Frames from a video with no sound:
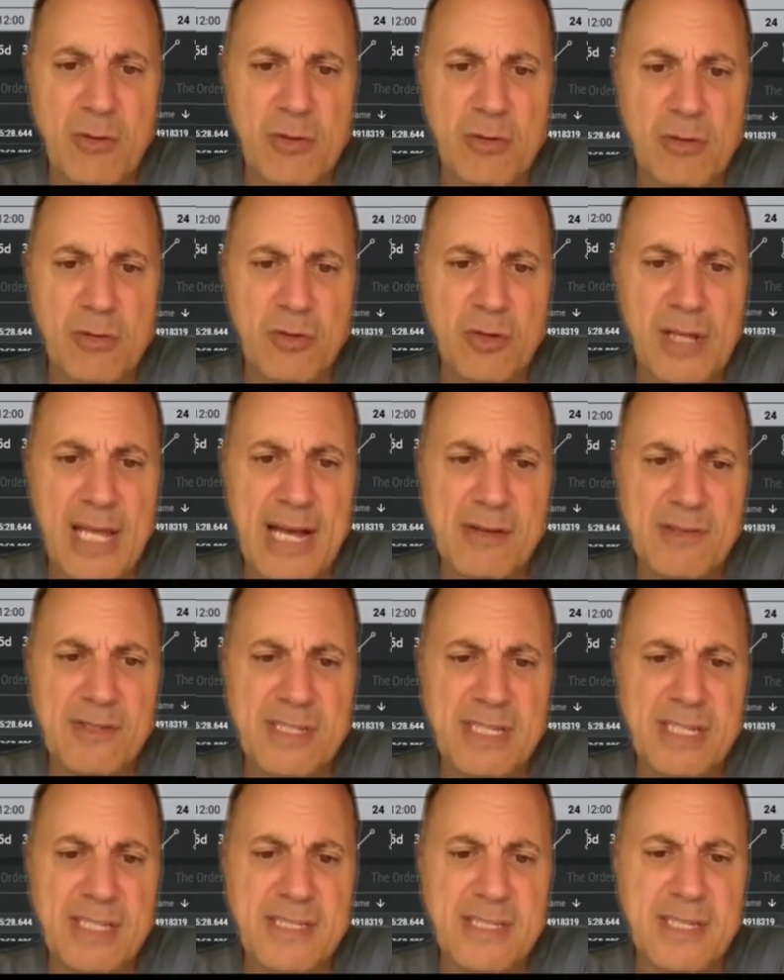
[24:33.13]
how
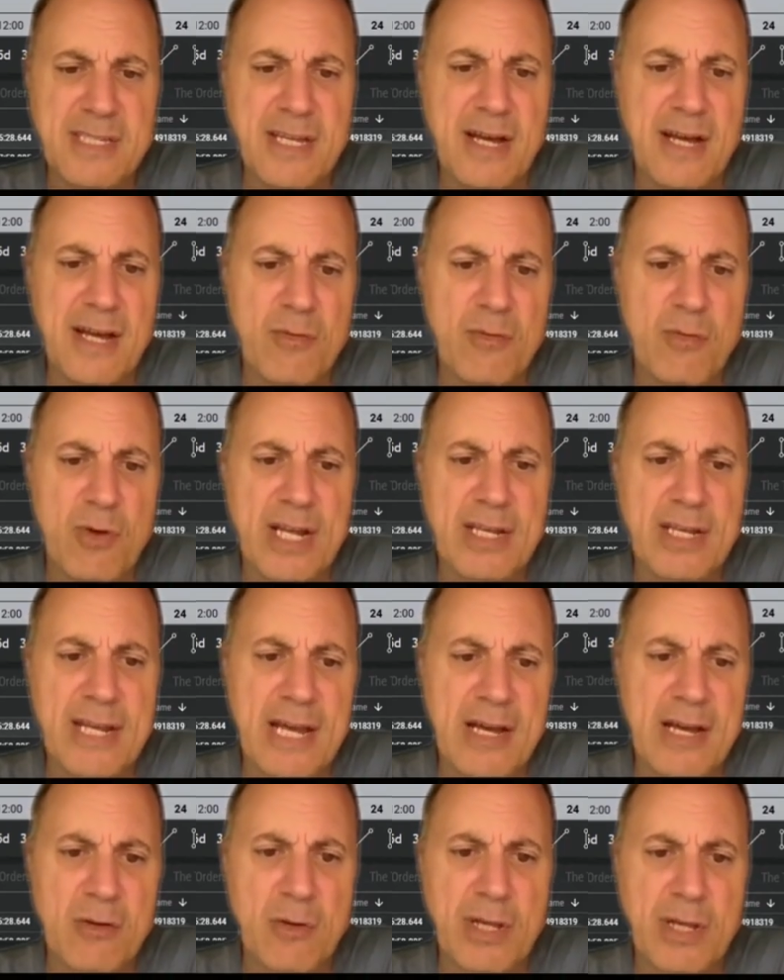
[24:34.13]
CCI right
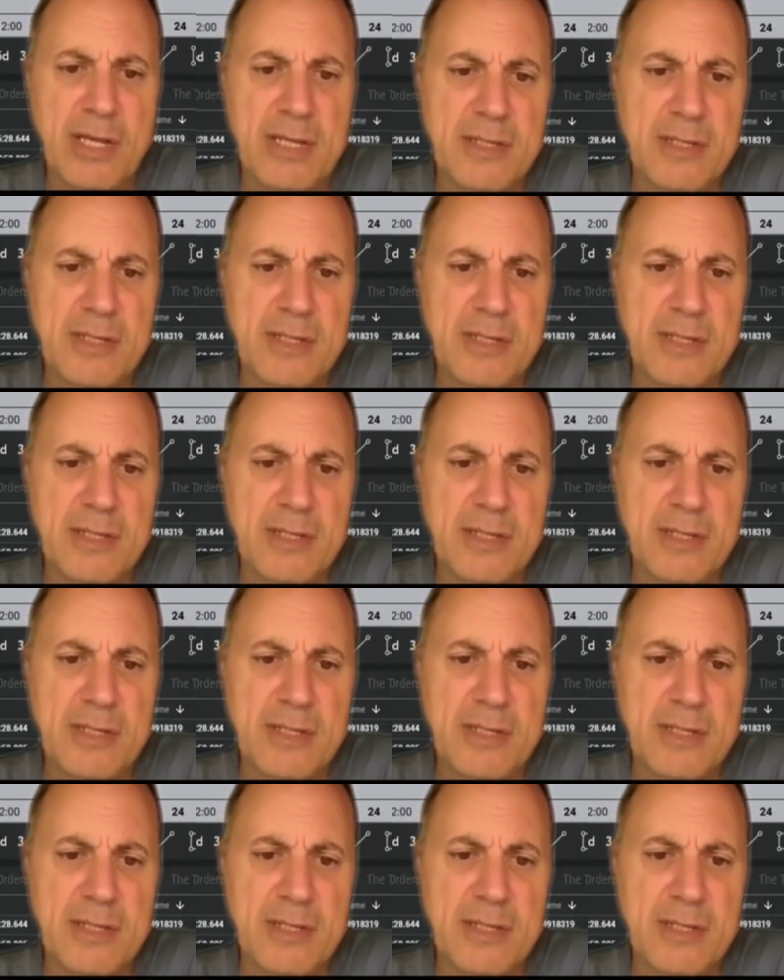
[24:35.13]
now